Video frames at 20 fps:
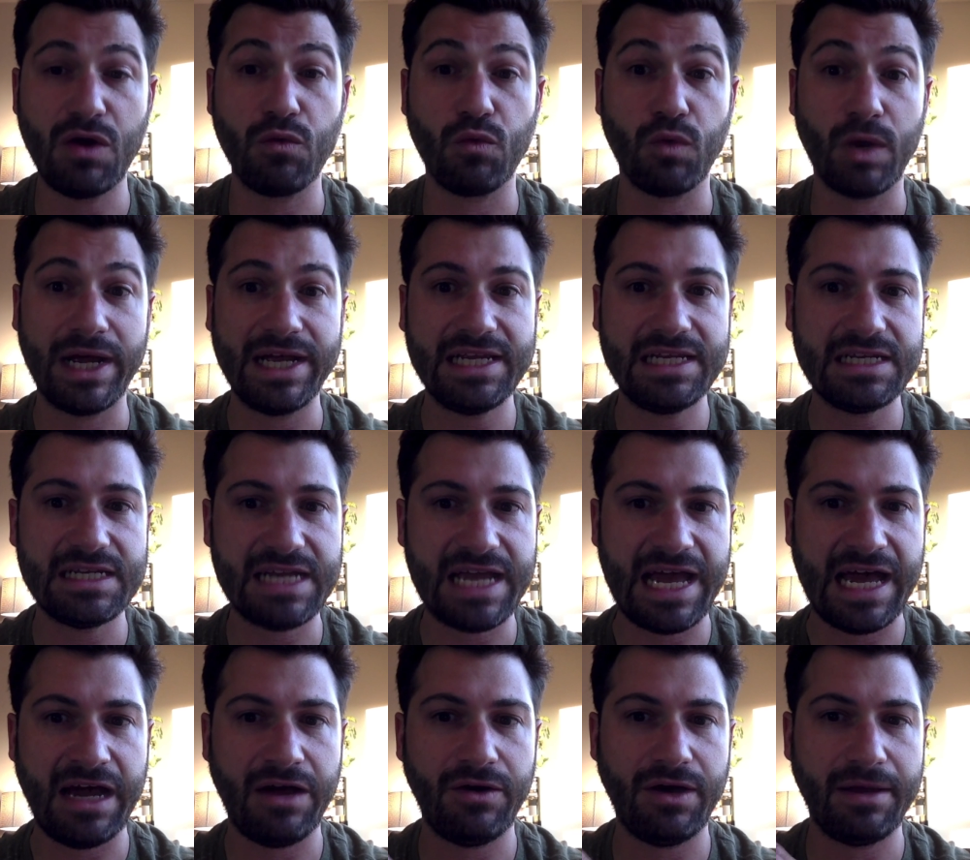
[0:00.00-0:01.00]
right
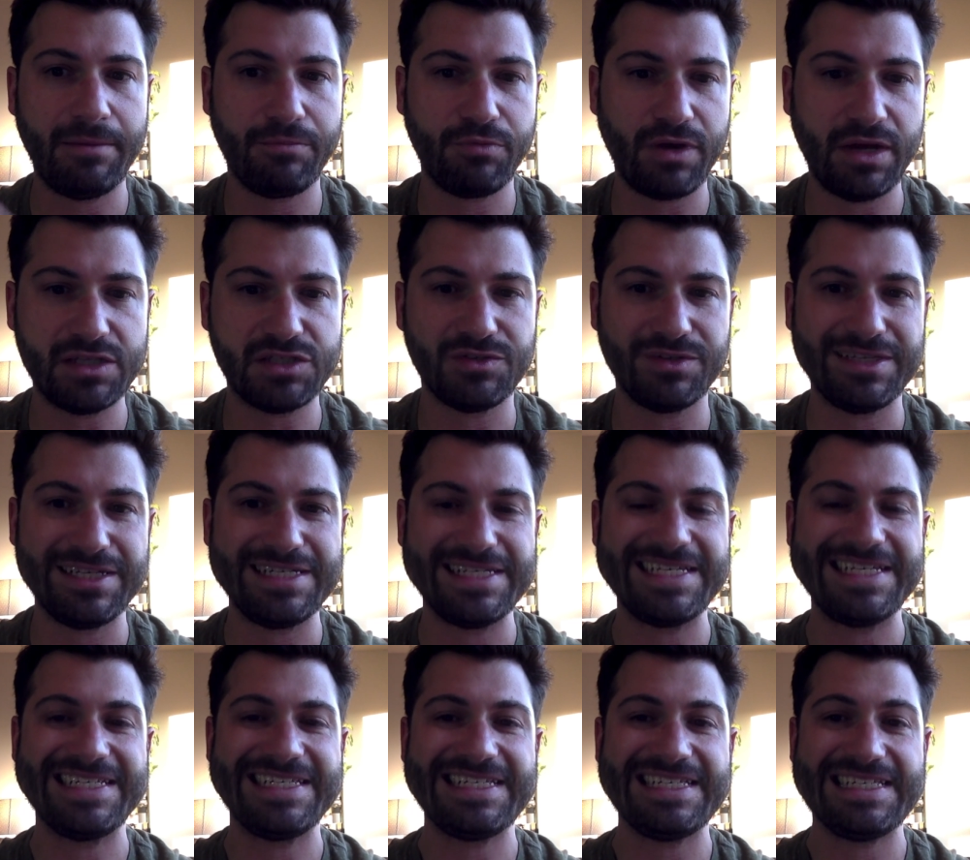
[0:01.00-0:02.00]
now at press release,
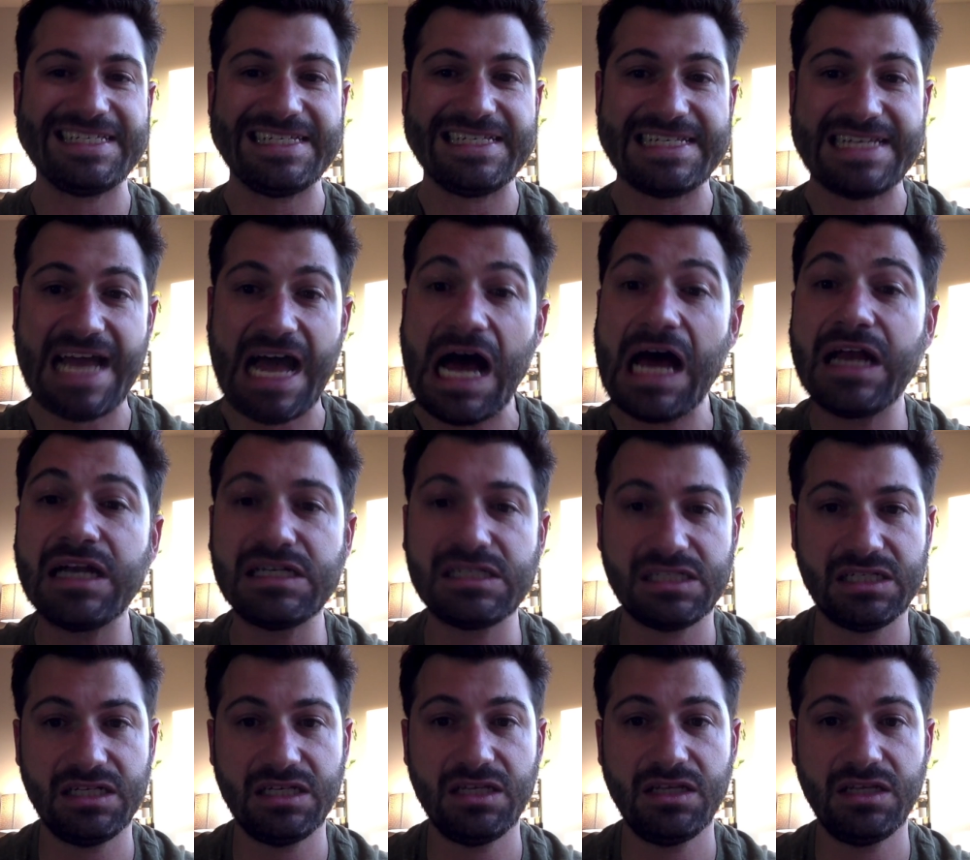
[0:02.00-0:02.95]
it does not